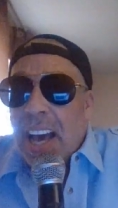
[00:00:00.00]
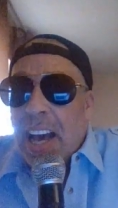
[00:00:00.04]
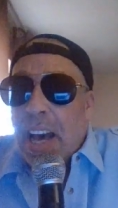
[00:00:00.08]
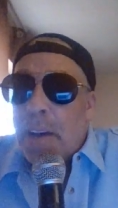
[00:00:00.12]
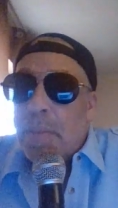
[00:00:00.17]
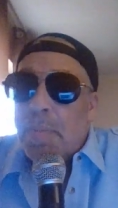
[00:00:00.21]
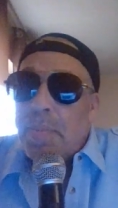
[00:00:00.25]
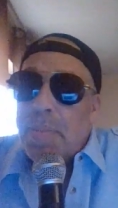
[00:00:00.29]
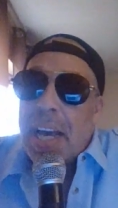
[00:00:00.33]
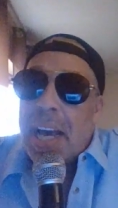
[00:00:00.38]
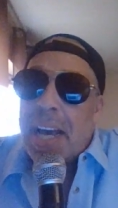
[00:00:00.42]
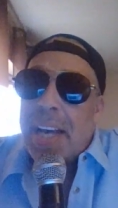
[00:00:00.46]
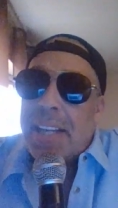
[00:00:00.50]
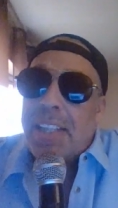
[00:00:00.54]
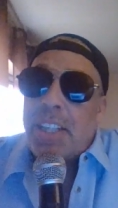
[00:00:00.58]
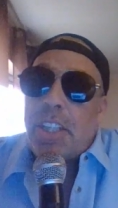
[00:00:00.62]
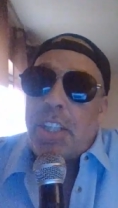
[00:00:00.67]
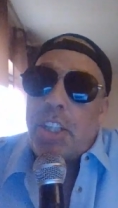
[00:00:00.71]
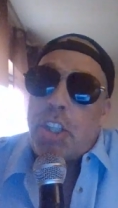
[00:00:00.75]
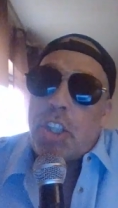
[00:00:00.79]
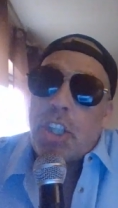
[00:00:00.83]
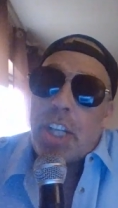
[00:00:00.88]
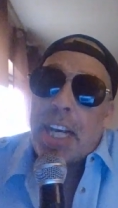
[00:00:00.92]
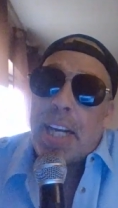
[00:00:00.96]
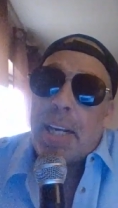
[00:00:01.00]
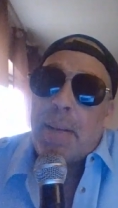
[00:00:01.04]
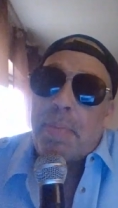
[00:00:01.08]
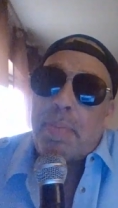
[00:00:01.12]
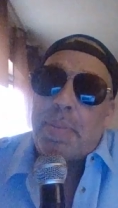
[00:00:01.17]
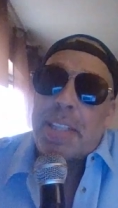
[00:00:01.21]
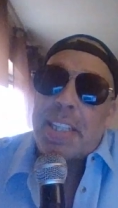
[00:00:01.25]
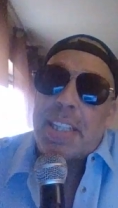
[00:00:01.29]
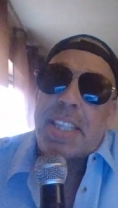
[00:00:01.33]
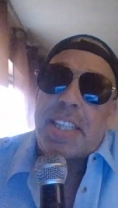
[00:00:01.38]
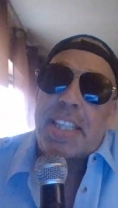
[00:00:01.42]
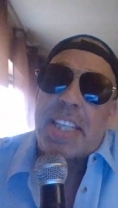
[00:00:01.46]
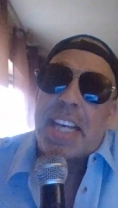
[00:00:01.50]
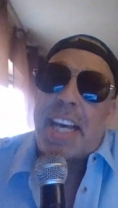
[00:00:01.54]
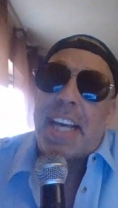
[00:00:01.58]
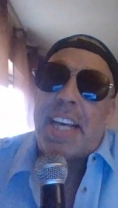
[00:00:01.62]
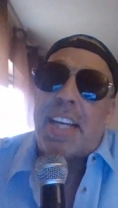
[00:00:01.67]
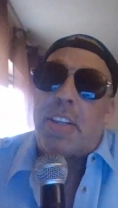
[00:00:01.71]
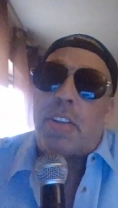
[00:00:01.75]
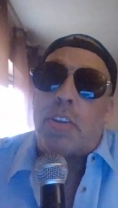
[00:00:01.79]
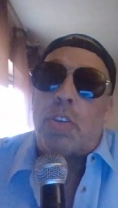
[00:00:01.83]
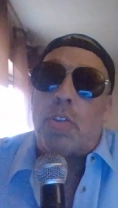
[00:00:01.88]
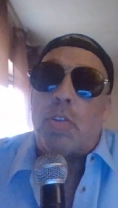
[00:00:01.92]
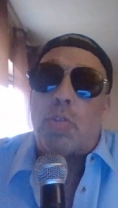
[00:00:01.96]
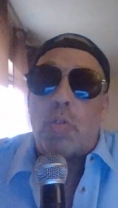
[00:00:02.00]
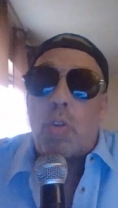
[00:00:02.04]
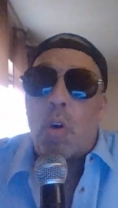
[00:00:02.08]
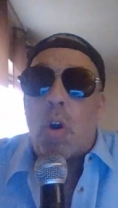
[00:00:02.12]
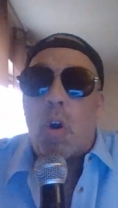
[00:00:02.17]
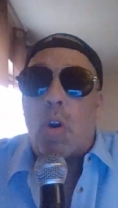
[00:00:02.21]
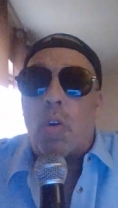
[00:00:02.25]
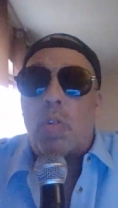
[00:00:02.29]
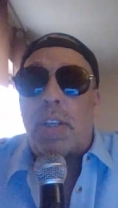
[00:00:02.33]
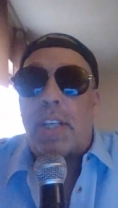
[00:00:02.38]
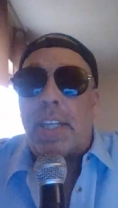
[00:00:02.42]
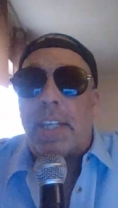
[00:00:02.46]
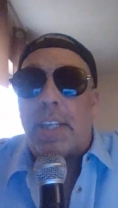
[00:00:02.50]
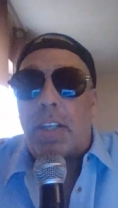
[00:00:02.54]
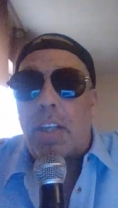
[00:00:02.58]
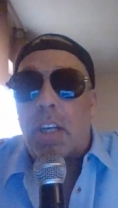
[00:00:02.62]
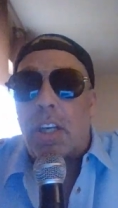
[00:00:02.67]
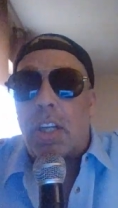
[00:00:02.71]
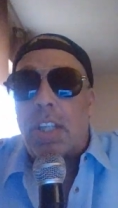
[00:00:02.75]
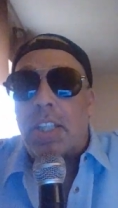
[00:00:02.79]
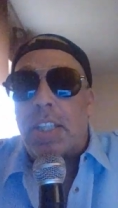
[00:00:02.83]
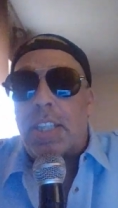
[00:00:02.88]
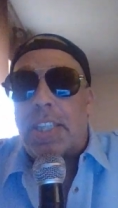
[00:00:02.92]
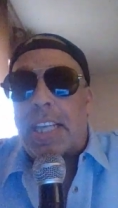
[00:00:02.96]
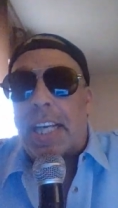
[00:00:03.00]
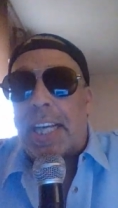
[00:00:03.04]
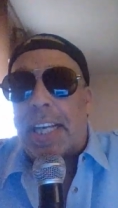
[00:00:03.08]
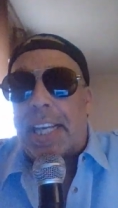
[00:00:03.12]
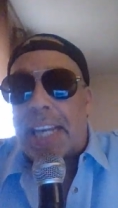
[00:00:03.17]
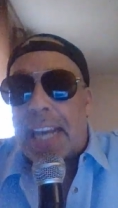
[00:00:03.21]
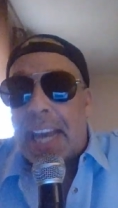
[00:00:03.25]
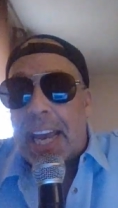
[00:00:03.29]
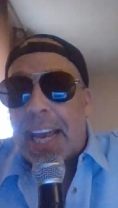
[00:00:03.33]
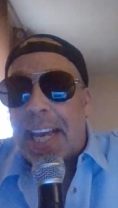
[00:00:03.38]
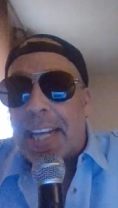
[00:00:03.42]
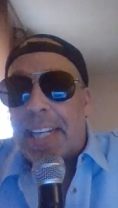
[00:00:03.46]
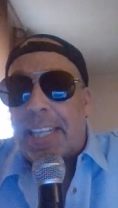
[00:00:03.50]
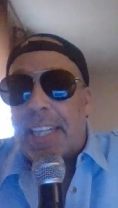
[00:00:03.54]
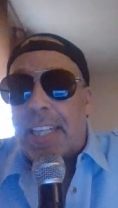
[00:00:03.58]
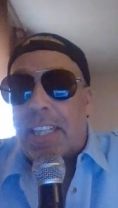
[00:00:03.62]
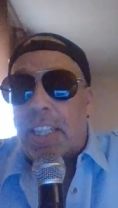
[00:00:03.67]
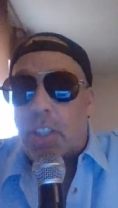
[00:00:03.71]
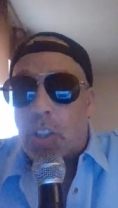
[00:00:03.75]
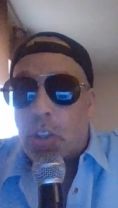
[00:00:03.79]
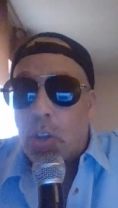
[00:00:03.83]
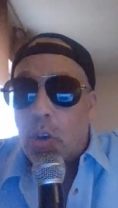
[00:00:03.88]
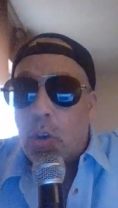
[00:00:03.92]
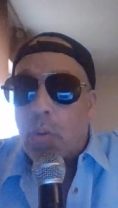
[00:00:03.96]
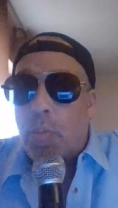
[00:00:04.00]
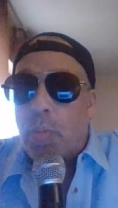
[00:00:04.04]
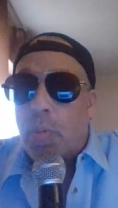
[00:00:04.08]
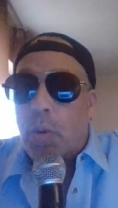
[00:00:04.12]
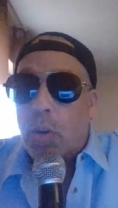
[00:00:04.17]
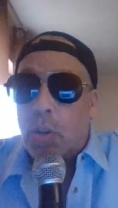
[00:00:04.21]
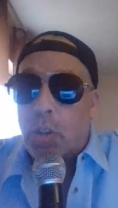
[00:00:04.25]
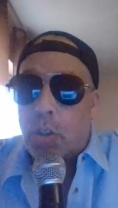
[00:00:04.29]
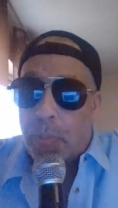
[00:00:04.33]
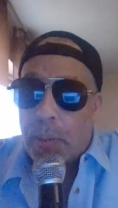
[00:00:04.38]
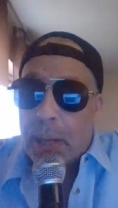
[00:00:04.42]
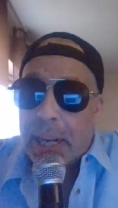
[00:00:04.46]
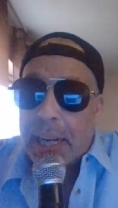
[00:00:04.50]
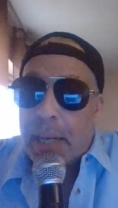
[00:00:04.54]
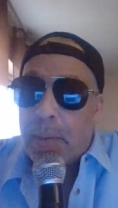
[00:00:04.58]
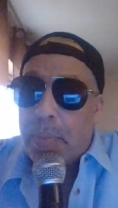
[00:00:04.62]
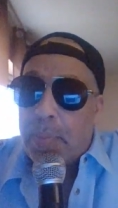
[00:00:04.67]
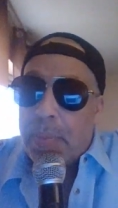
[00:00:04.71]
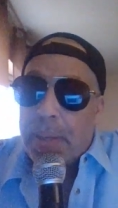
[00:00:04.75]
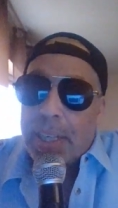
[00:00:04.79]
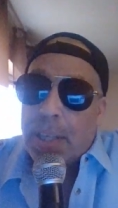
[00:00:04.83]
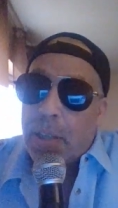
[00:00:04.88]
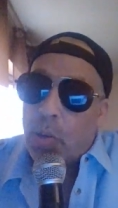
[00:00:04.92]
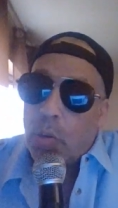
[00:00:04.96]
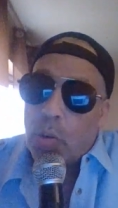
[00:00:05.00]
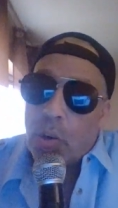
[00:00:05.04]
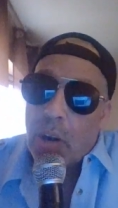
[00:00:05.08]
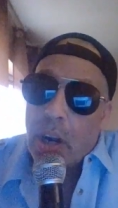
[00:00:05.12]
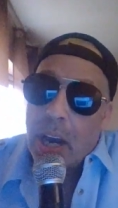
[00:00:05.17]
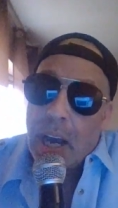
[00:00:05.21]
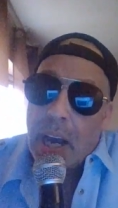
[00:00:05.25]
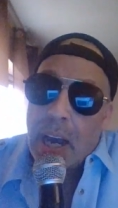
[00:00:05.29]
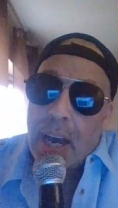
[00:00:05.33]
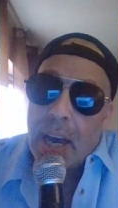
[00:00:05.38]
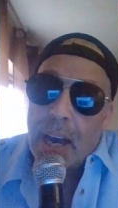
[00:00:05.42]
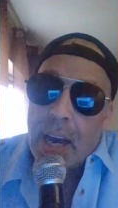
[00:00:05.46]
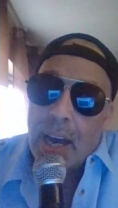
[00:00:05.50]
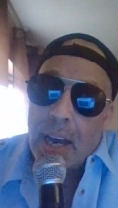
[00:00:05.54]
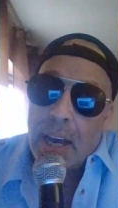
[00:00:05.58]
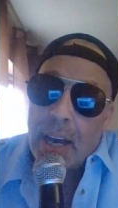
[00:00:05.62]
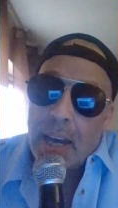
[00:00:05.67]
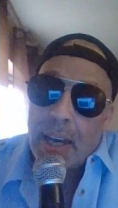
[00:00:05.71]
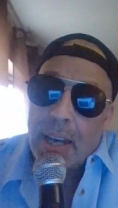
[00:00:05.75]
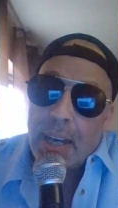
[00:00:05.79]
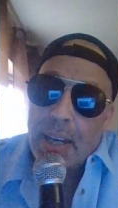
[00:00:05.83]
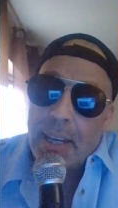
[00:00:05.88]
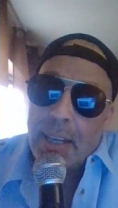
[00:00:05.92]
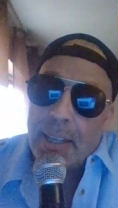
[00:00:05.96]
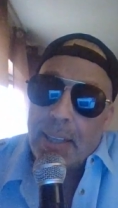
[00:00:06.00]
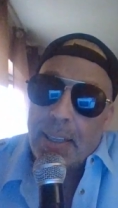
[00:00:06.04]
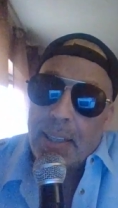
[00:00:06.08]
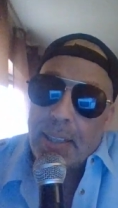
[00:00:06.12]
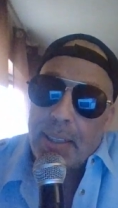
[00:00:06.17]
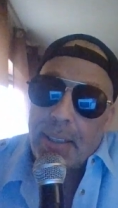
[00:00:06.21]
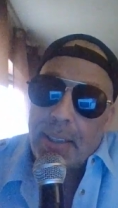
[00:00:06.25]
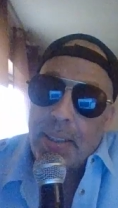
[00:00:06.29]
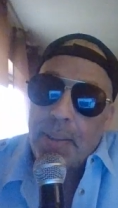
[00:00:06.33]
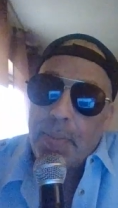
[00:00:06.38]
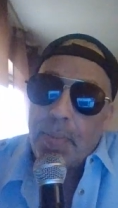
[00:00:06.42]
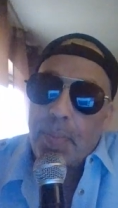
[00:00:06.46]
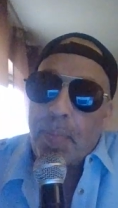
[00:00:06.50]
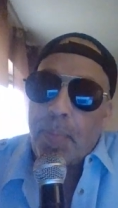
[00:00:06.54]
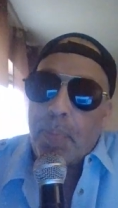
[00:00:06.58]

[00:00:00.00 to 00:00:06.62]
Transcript: I'm not ashamed to say the roaring guns and cannons almost made me cry